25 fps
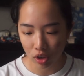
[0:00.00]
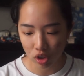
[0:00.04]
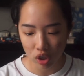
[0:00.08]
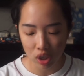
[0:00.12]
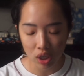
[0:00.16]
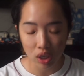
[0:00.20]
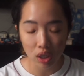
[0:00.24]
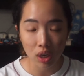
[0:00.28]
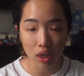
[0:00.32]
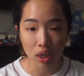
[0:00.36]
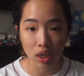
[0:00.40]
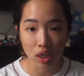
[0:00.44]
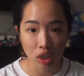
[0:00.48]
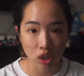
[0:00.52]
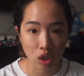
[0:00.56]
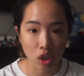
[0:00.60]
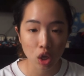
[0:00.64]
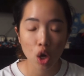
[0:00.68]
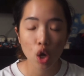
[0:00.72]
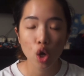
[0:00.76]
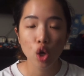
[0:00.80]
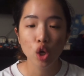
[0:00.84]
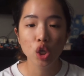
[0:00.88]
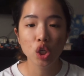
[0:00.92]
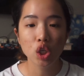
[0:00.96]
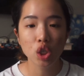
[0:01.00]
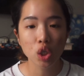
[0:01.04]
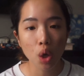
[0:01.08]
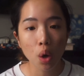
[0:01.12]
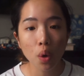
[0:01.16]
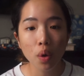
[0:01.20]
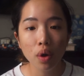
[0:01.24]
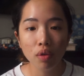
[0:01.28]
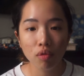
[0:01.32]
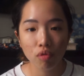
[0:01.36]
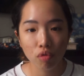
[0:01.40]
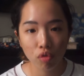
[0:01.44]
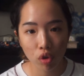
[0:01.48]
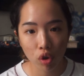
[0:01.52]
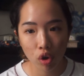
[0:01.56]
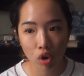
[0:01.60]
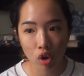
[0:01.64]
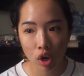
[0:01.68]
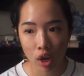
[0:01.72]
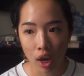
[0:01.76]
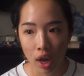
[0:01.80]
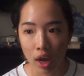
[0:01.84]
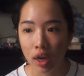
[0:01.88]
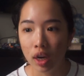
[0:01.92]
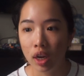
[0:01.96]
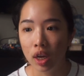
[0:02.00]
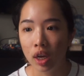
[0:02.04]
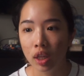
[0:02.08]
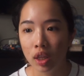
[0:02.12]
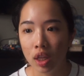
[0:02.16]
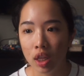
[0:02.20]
He is so infuriating.